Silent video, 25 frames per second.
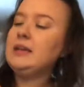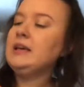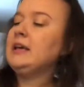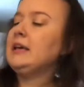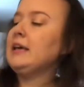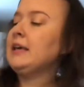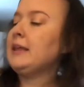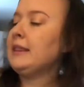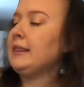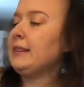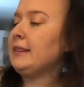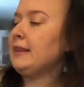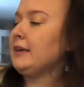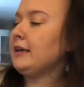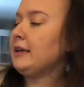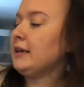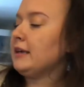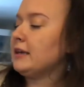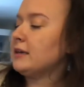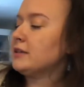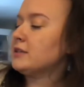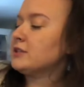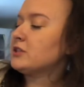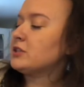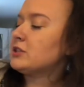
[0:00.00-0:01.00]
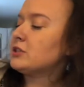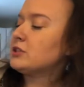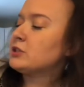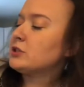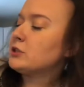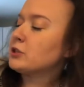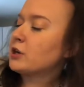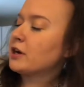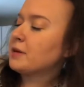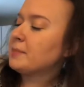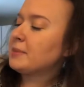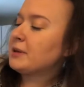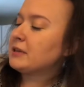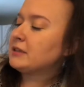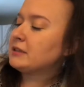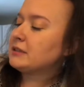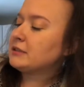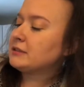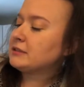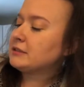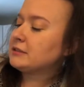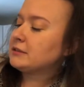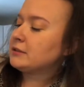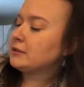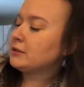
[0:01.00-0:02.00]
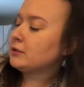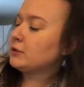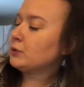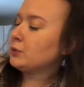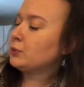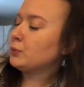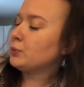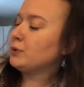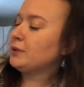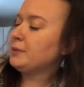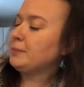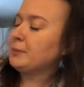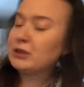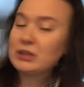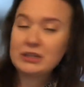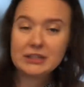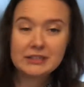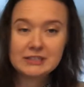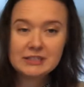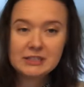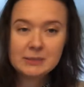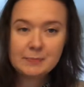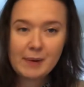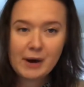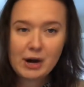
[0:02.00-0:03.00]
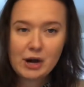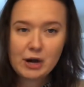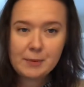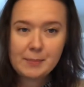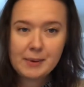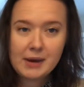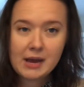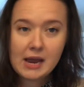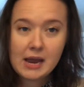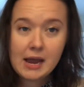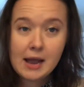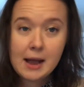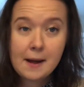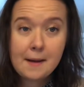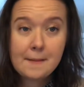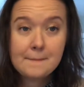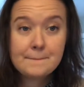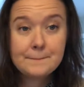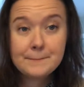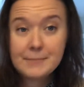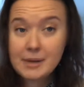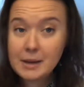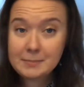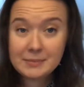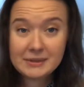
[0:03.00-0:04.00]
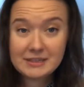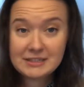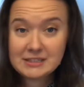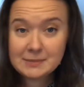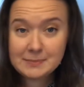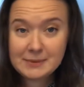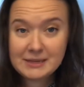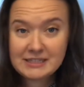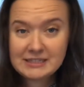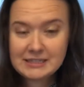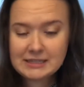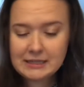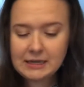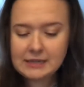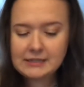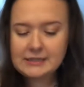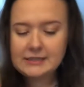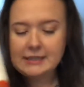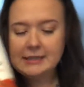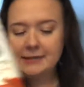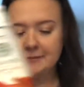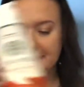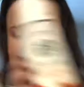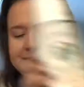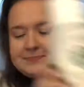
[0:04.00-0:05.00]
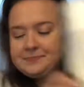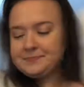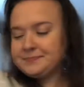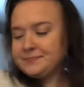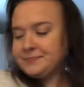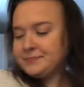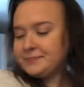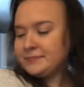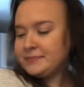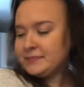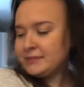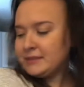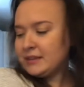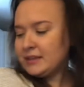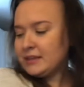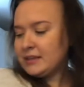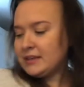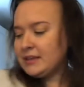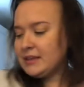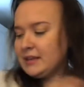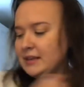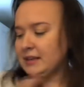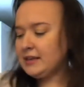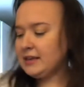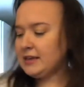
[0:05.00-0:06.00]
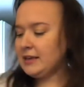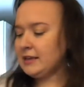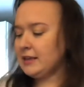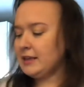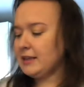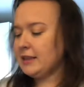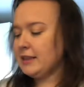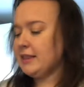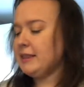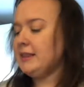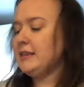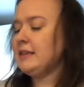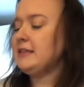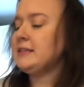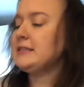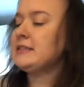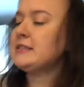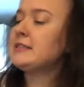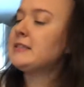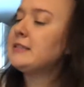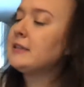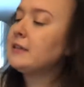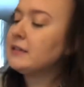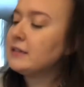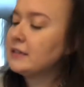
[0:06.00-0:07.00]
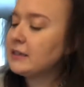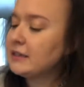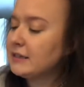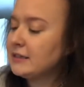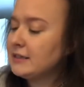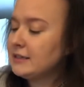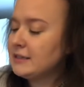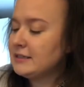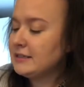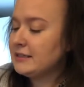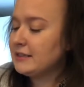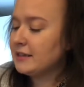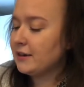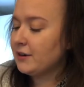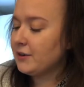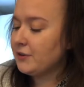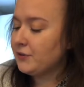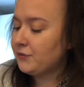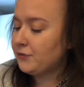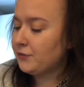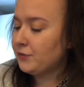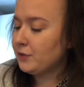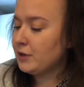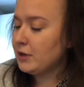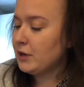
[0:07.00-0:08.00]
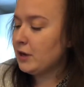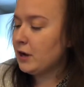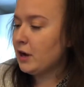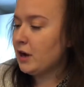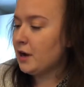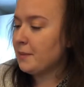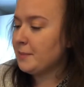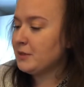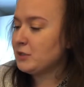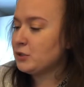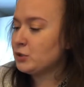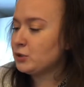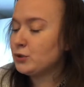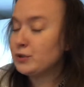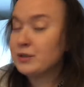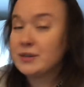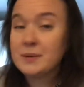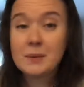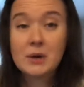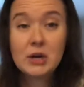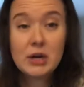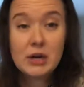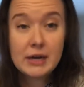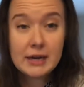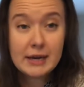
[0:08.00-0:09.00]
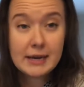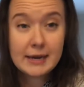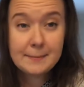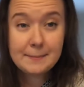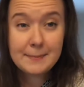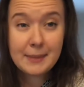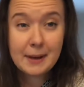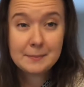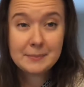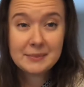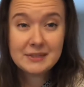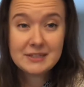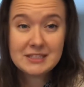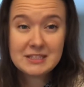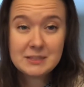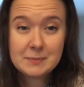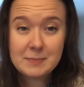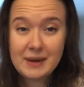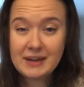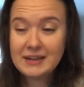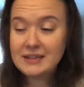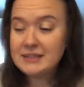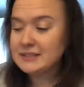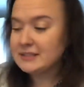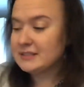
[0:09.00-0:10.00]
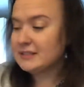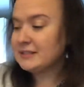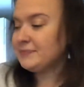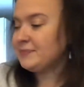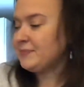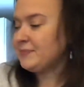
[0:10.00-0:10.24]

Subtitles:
the Starbucks Creamer inspired by Pumpkin Spice Latte, the Silk Dairy-Free Almond Creamer in Pumpkin Spice,